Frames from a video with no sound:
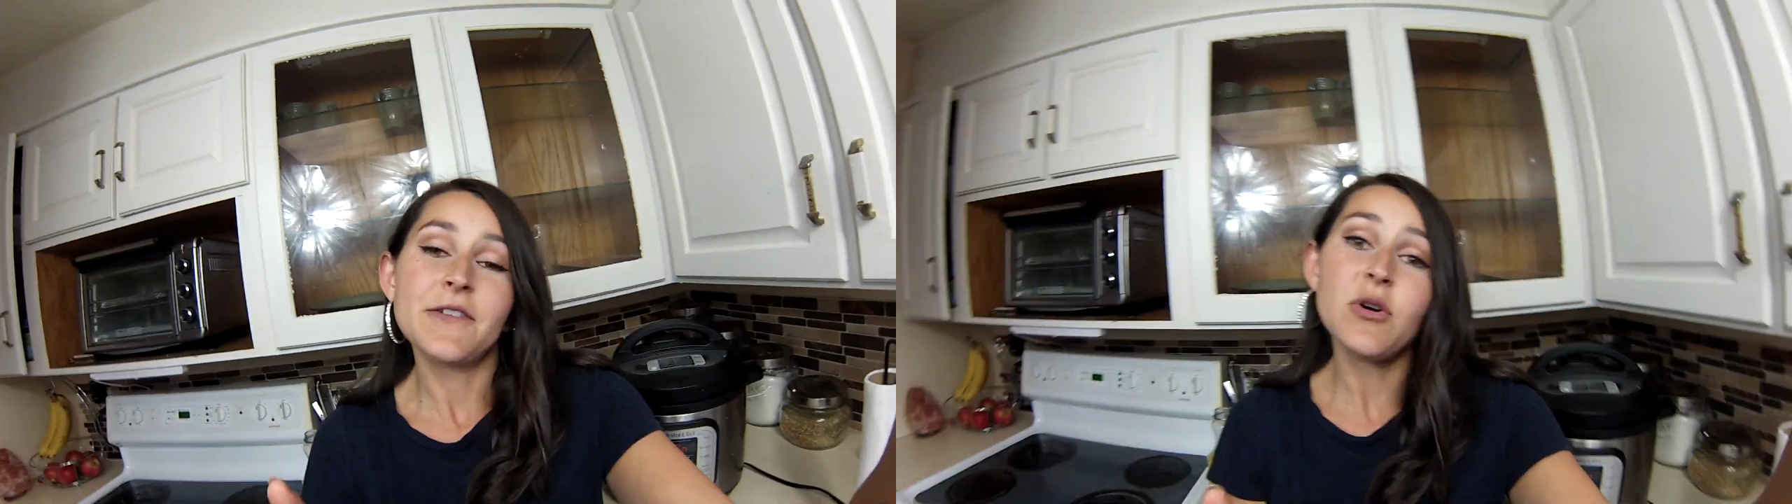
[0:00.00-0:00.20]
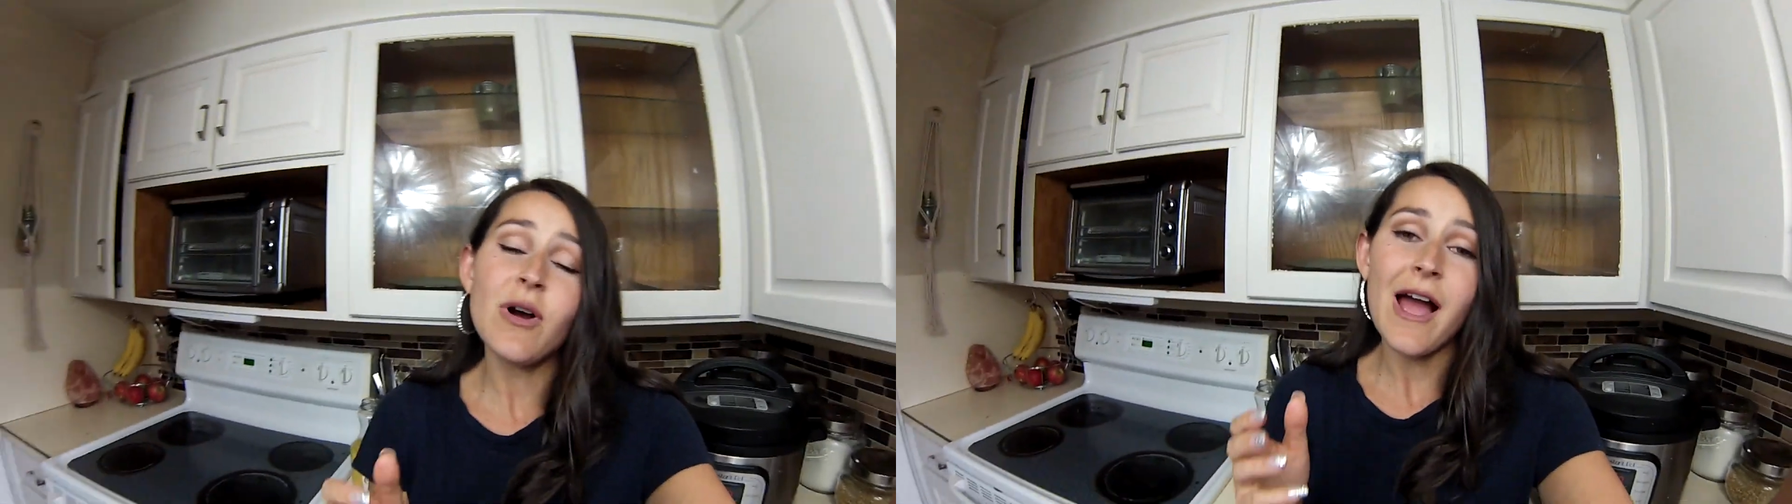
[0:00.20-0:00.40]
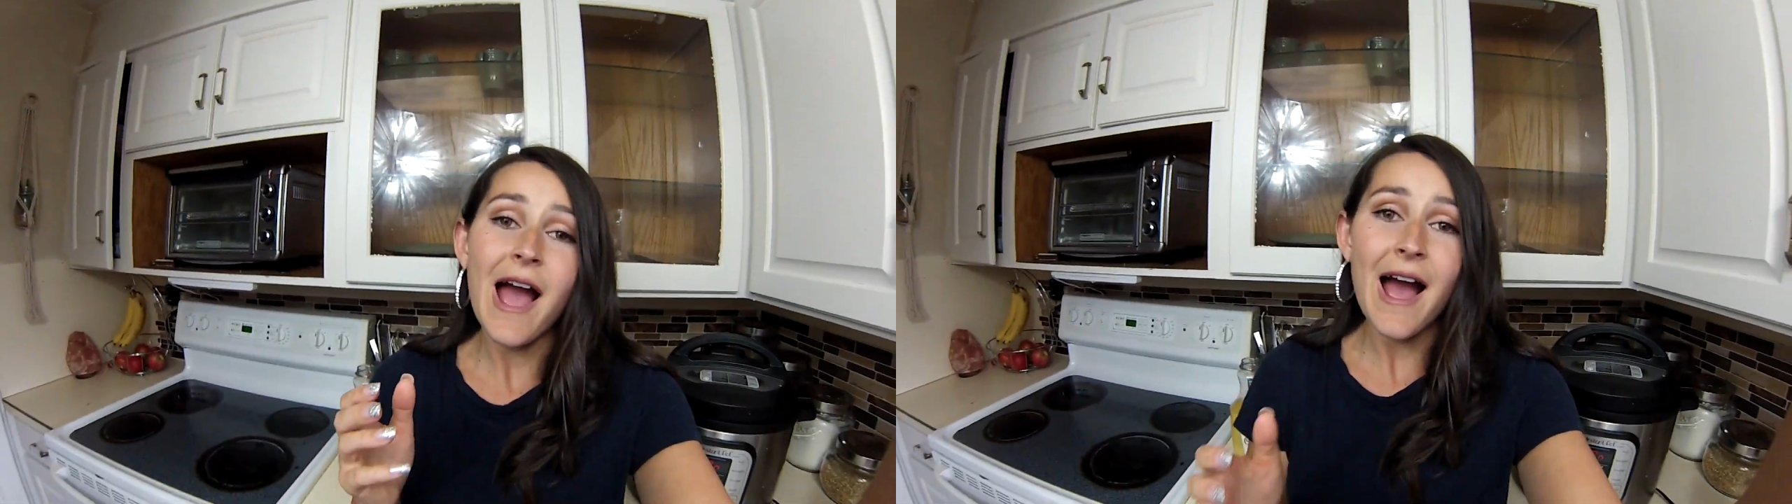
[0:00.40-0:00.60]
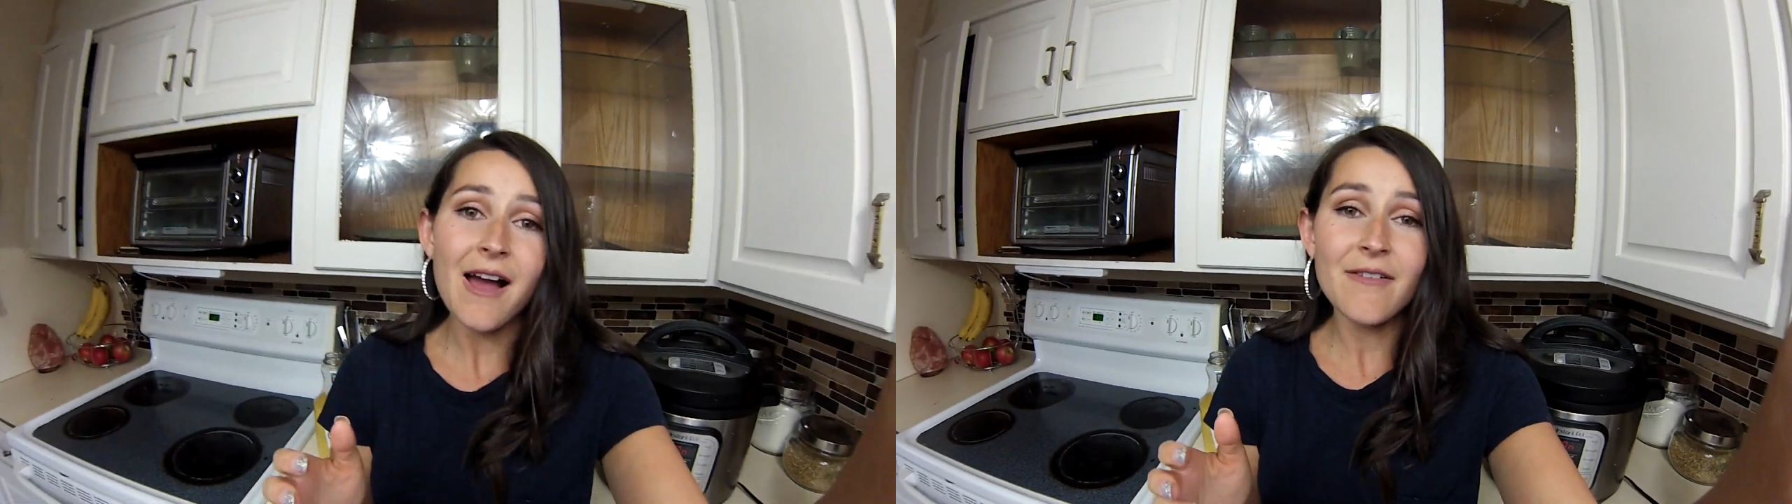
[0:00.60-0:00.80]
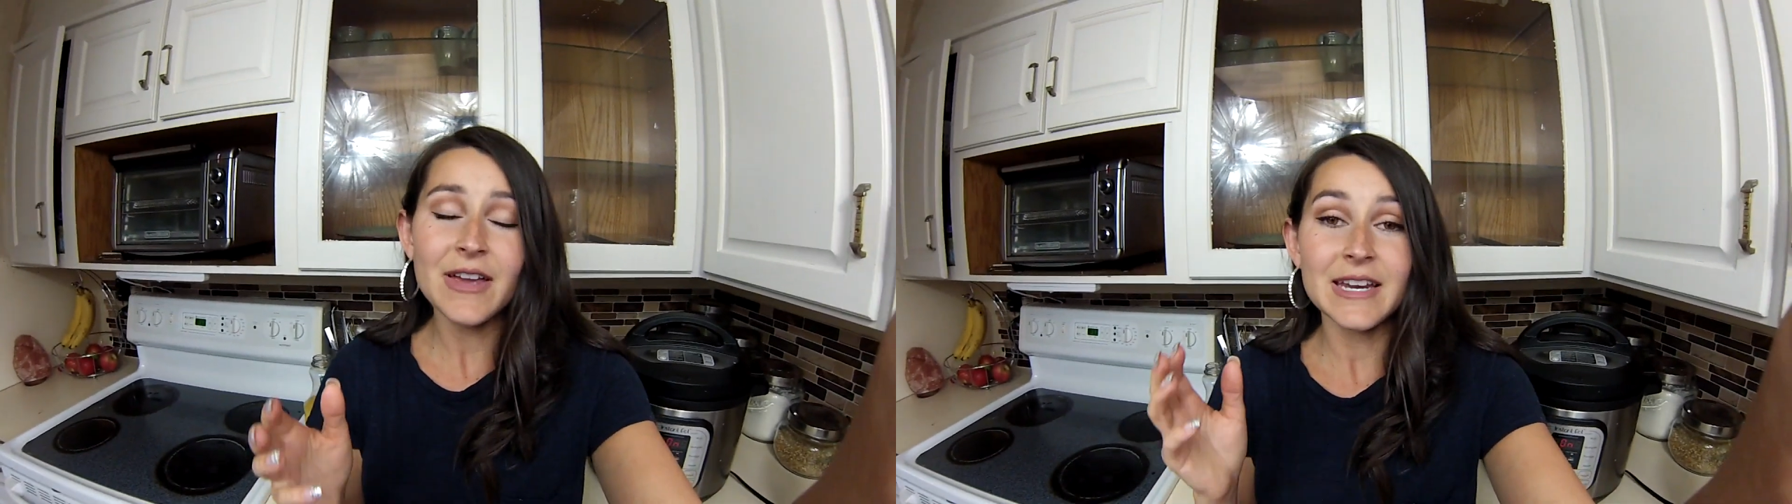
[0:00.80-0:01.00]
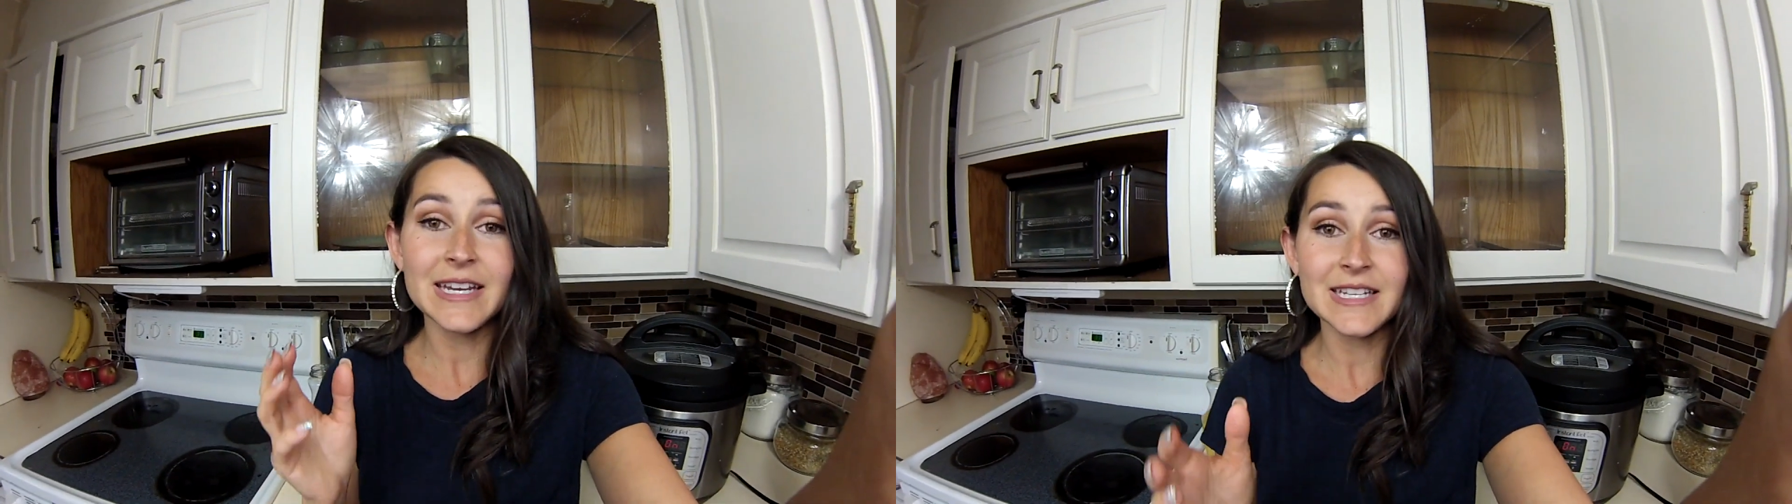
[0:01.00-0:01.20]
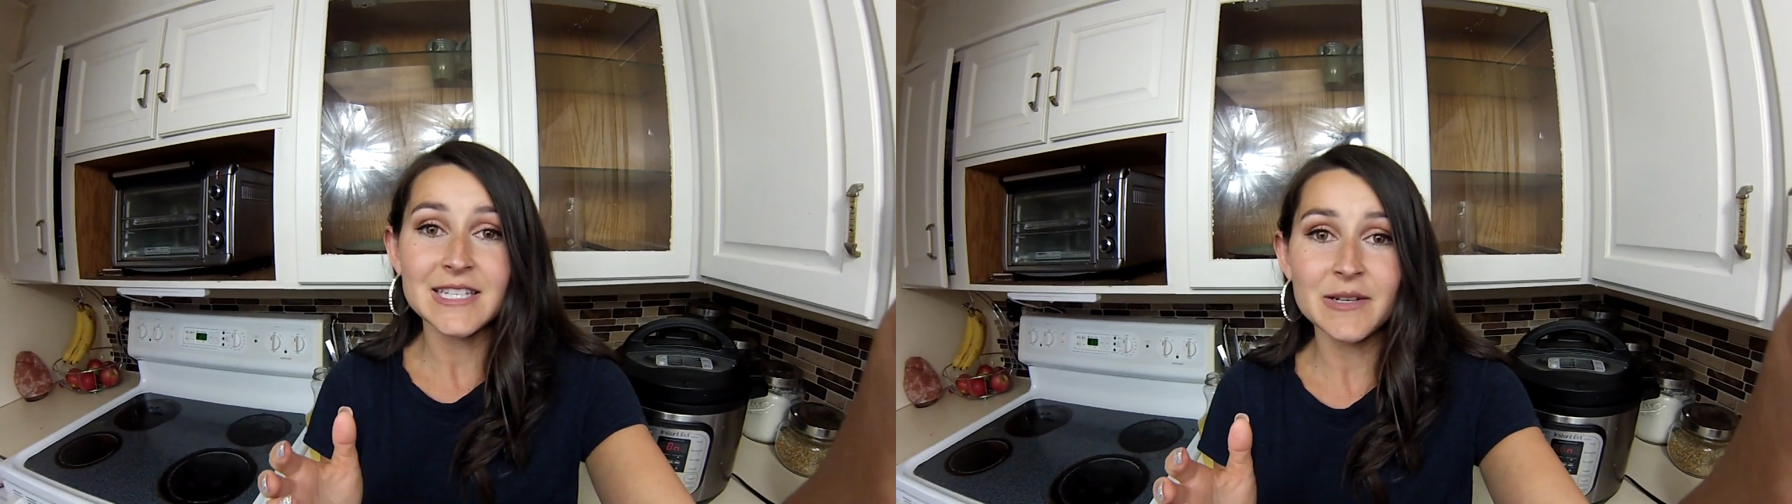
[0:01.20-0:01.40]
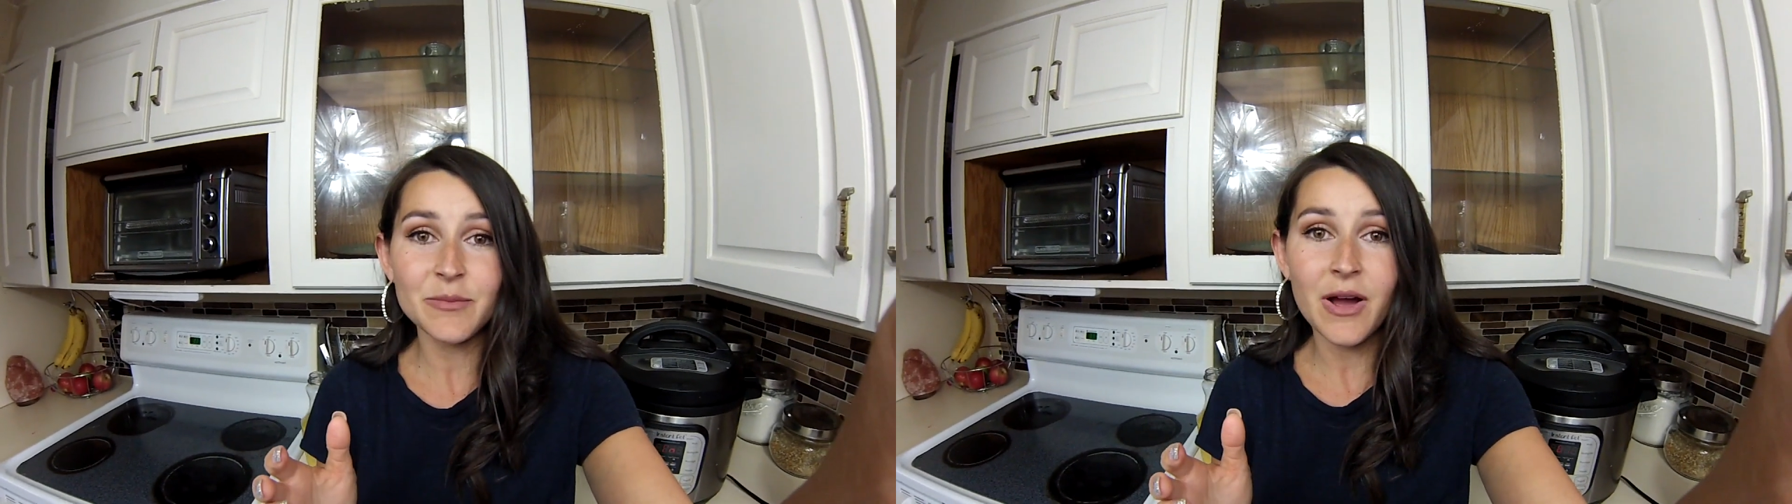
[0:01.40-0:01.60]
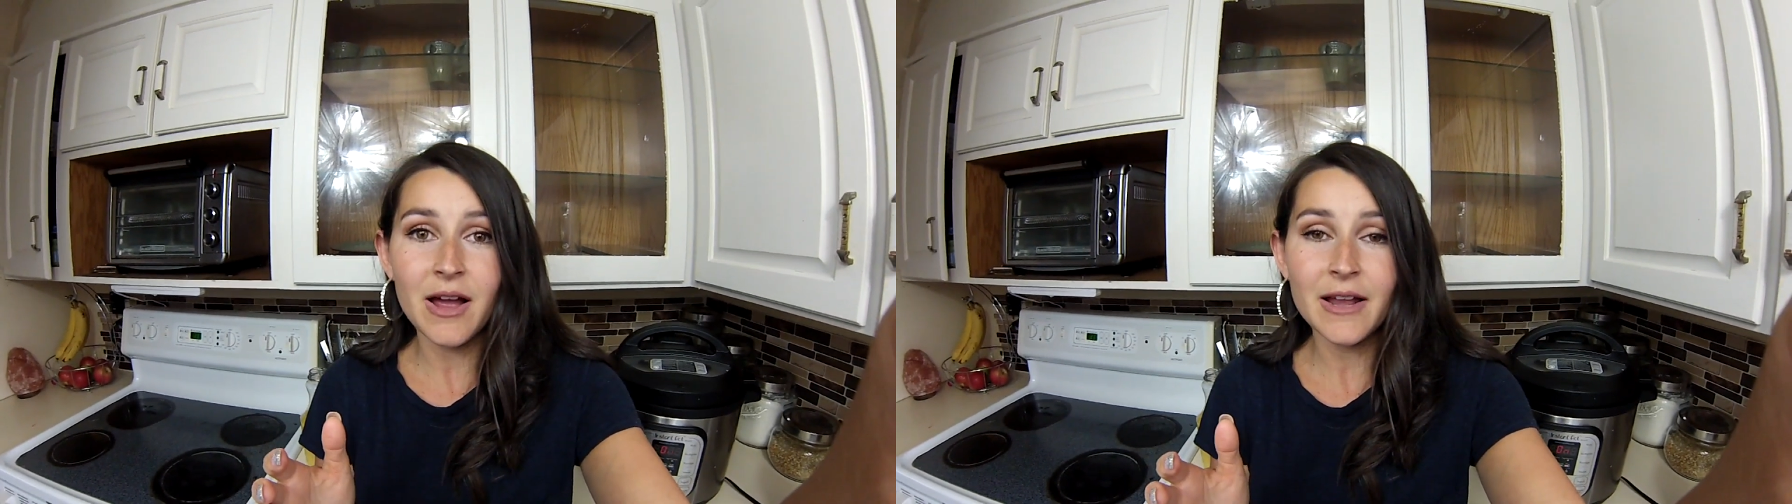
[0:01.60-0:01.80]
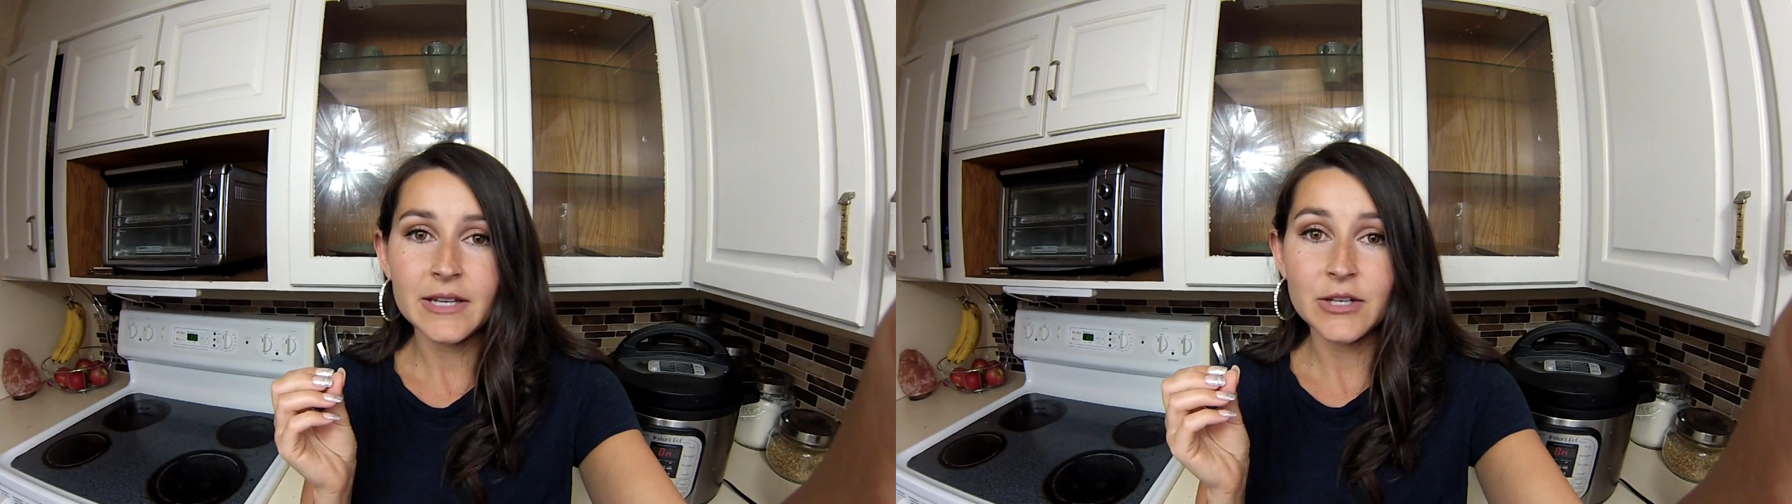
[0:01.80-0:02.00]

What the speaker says: you don't have an Instant Pot,